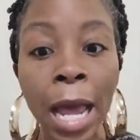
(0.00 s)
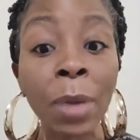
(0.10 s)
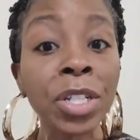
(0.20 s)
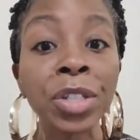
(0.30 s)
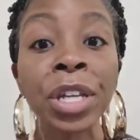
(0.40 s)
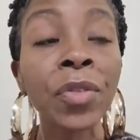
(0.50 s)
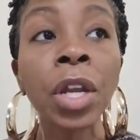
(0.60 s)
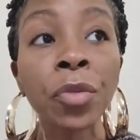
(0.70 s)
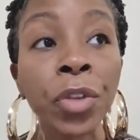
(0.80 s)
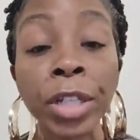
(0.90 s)
I was even
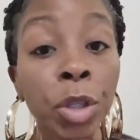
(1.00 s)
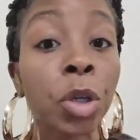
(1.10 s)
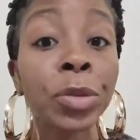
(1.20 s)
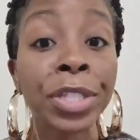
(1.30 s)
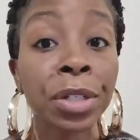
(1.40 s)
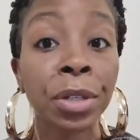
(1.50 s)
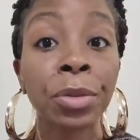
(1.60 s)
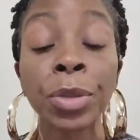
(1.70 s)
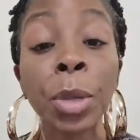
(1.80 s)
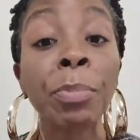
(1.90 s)
afraid to go to the,
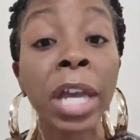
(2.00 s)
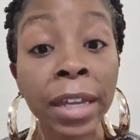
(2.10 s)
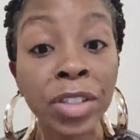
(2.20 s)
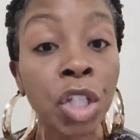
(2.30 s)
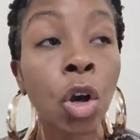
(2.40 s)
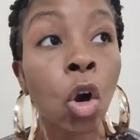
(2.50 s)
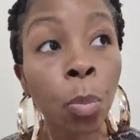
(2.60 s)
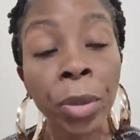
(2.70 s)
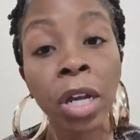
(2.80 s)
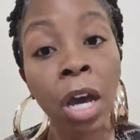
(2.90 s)
the bank to
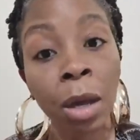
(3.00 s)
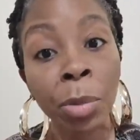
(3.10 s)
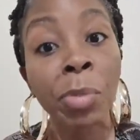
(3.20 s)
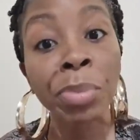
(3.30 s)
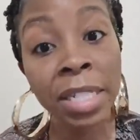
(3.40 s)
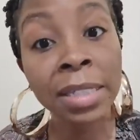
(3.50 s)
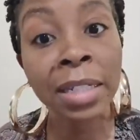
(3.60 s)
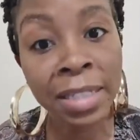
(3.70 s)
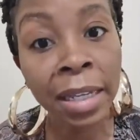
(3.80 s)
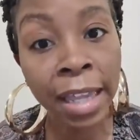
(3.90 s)
open up a
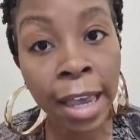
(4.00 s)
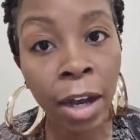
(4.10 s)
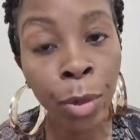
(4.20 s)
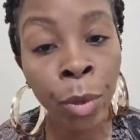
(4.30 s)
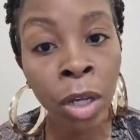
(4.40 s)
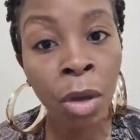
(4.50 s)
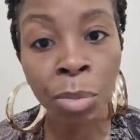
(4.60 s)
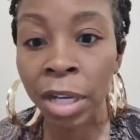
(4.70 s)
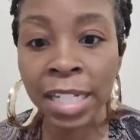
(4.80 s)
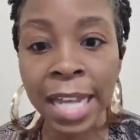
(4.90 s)
business account
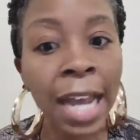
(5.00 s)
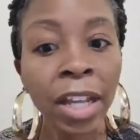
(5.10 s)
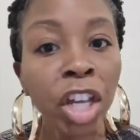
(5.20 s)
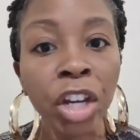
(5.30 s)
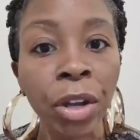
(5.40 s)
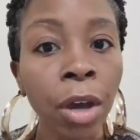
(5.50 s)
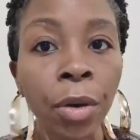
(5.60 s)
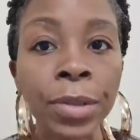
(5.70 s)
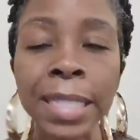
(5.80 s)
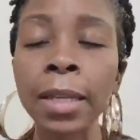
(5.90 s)
because I didn't
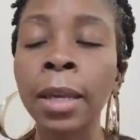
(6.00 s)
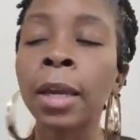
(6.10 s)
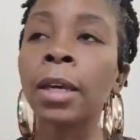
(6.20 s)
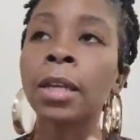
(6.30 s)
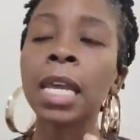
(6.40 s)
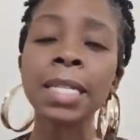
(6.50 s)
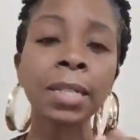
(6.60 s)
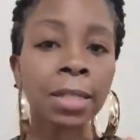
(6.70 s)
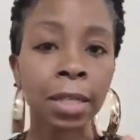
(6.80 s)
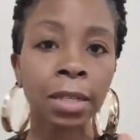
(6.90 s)
know. See, this
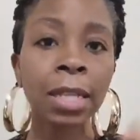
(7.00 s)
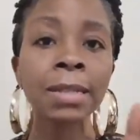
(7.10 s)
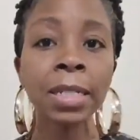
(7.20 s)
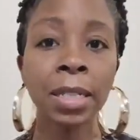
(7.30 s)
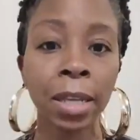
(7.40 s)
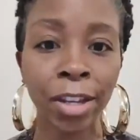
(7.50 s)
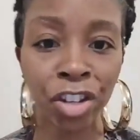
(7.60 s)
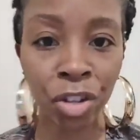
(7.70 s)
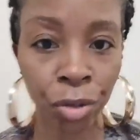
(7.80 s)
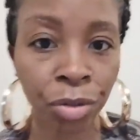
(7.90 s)
is the this is the
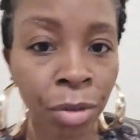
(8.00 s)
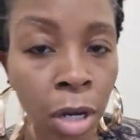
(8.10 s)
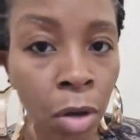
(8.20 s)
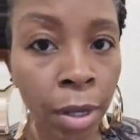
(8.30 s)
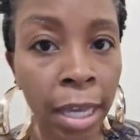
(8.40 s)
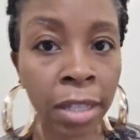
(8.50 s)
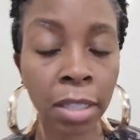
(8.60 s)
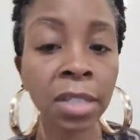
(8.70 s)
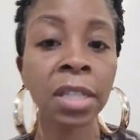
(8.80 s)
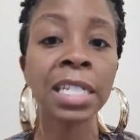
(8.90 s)
issue. Okay,
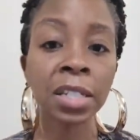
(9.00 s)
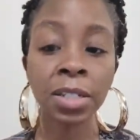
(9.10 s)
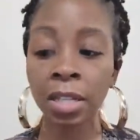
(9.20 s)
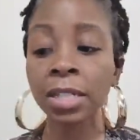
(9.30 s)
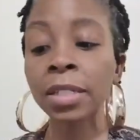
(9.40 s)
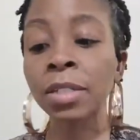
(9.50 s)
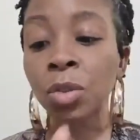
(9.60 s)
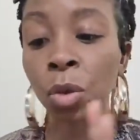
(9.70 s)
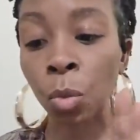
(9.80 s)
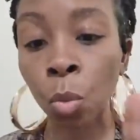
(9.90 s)
this this is this
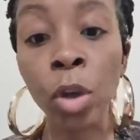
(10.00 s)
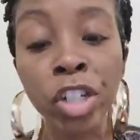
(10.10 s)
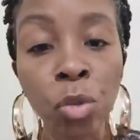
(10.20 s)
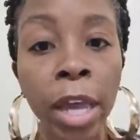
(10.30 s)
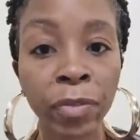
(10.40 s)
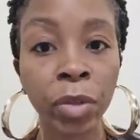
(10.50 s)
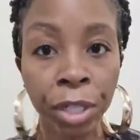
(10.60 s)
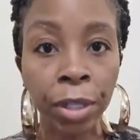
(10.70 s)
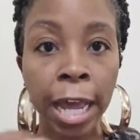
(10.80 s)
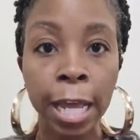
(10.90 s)
is what you have to
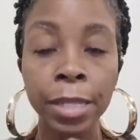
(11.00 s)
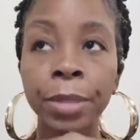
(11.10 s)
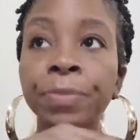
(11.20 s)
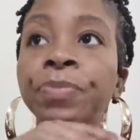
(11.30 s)
realize.